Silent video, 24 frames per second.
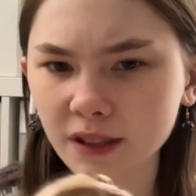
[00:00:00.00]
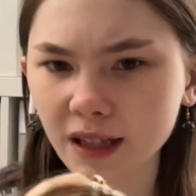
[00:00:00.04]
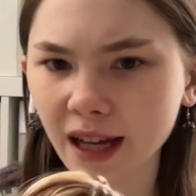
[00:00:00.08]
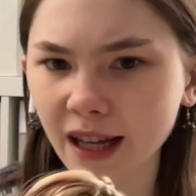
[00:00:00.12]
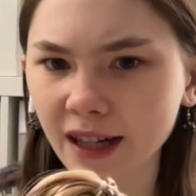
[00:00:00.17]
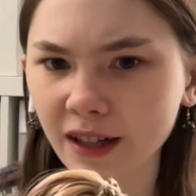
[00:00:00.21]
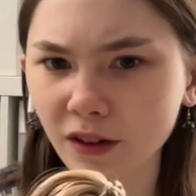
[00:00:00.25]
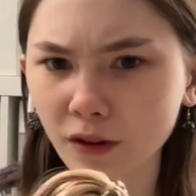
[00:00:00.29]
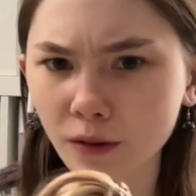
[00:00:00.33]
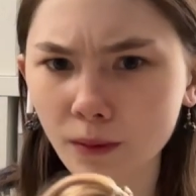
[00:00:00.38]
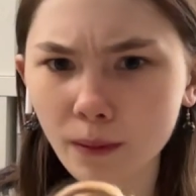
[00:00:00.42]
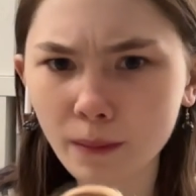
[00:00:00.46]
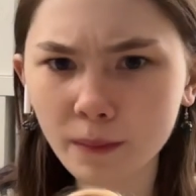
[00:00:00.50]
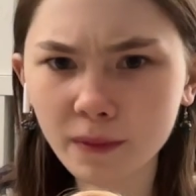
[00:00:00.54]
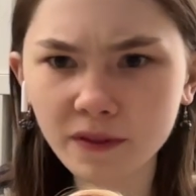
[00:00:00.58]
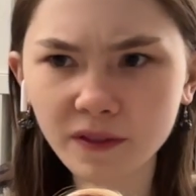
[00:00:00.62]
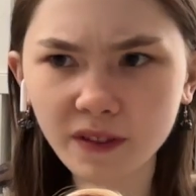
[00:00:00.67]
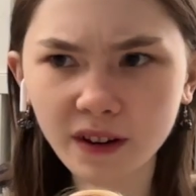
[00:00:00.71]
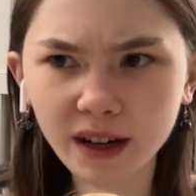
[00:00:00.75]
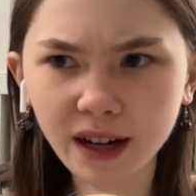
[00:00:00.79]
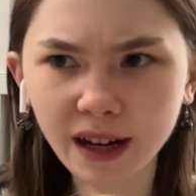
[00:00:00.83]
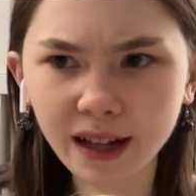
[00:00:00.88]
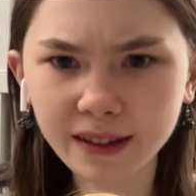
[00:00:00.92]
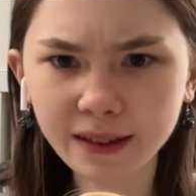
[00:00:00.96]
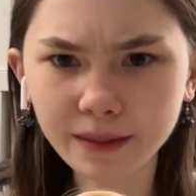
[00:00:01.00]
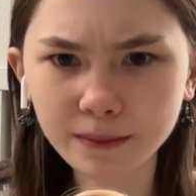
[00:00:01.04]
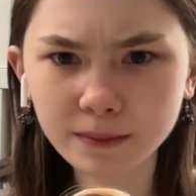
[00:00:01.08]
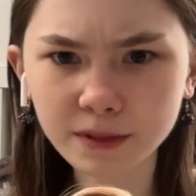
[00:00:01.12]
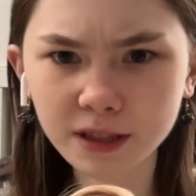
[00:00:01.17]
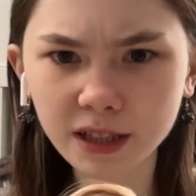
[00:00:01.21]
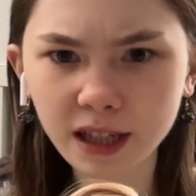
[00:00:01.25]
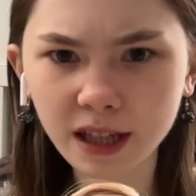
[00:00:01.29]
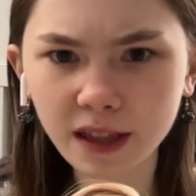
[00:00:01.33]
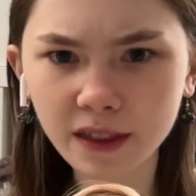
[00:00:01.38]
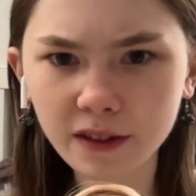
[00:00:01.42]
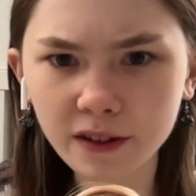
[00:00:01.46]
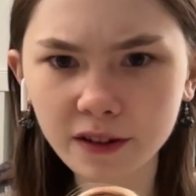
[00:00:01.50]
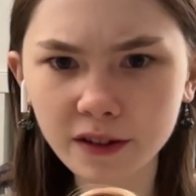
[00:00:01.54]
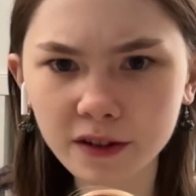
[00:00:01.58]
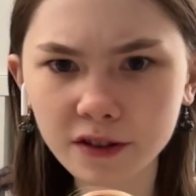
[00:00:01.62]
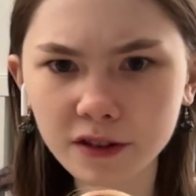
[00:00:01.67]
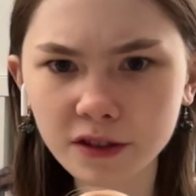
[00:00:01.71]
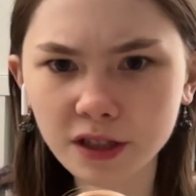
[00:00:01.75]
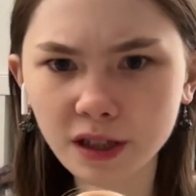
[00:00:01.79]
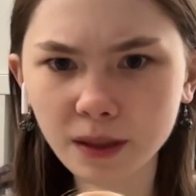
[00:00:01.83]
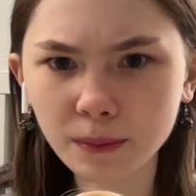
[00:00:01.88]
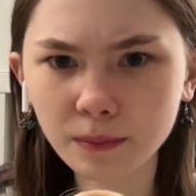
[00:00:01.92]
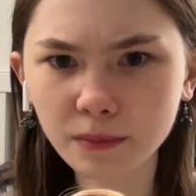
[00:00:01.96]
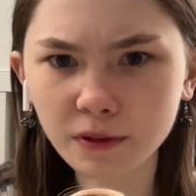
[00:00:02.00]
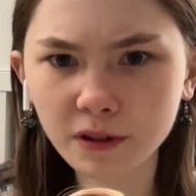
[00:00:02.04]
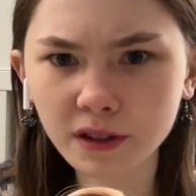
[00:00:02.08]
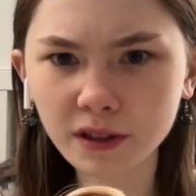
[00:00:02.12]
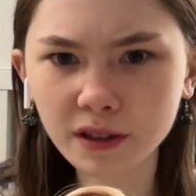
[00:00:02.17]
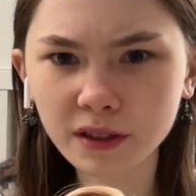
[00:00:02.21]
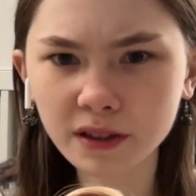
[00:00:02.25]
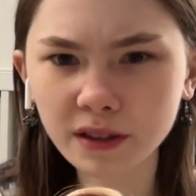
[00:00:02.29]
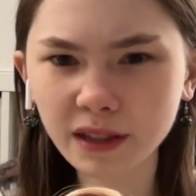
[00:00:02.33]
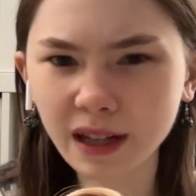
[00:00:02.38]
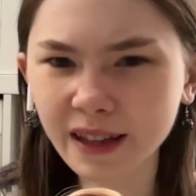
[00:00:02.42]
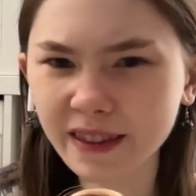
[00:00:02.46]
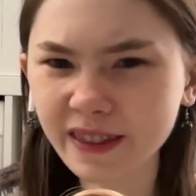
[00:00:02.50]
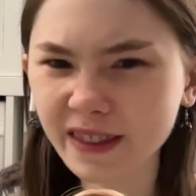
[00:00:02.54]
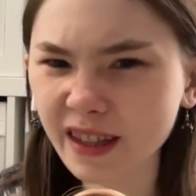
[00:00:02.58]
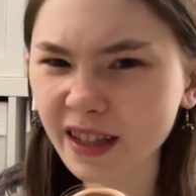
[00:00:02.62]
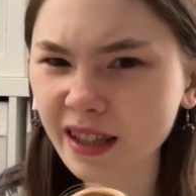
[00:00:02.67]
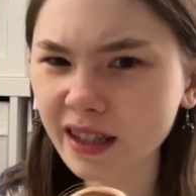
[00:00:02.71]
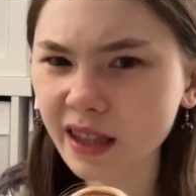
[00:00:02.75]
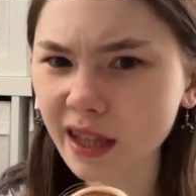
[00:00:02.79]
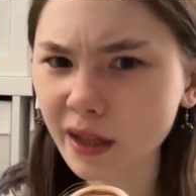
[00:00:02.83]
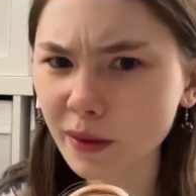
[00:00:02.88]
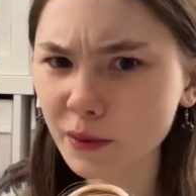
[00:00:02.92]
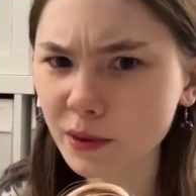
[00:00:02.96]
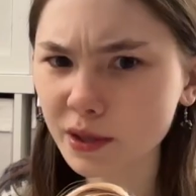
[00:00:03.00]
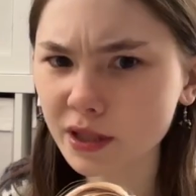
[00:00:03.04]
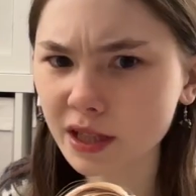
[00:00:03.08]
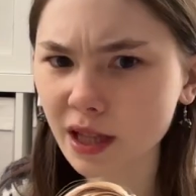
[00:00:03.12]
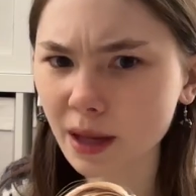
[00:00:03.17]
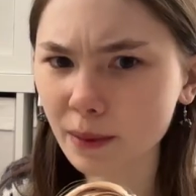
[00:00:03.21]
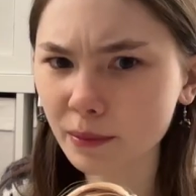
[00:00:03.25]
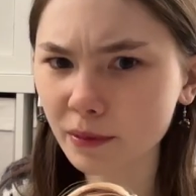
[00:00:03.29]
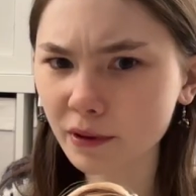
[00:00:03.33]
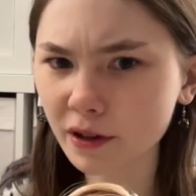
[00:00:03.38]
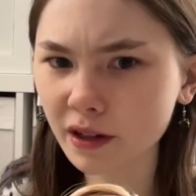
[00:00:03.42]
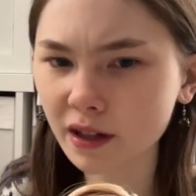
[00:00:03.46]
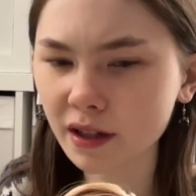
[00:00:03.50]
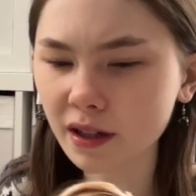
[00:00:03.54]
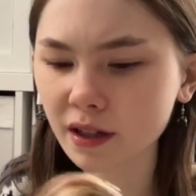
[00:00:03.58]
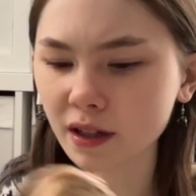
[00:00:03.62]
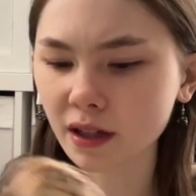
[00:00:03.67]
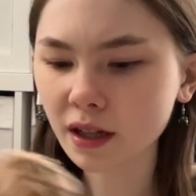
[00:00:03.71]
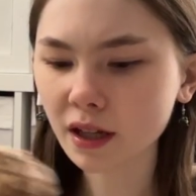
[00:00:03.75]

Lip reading: I don't remember if I got them together or separate. I think they were separate